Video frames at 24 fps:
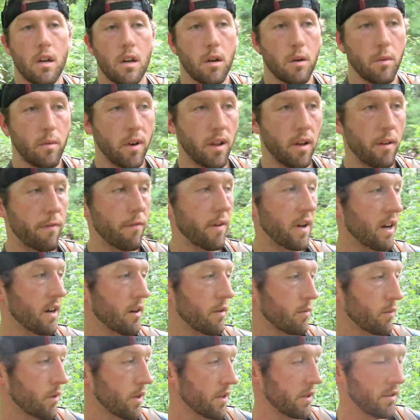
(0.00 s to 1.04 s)
What I
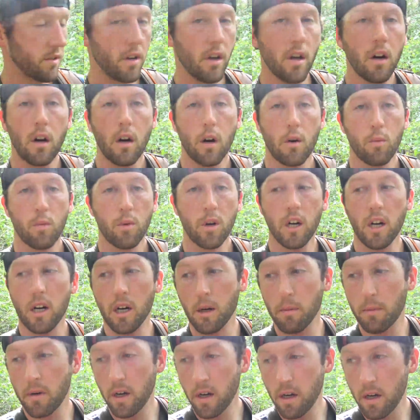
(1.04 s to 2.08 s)
found was a
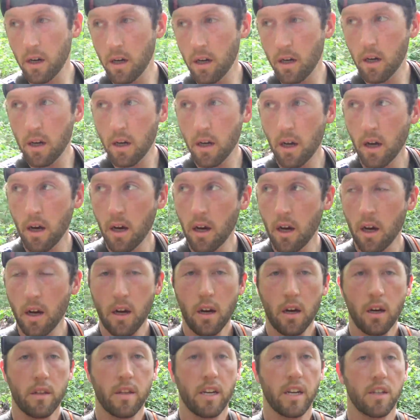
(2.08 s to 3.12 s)
rub
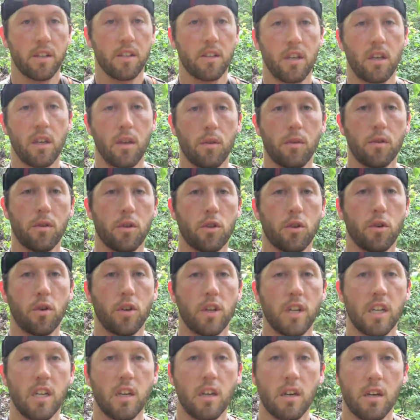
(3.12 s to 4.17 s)
that has killed the
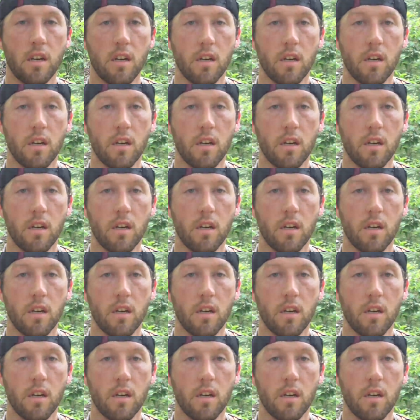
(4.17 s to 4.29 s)
tree,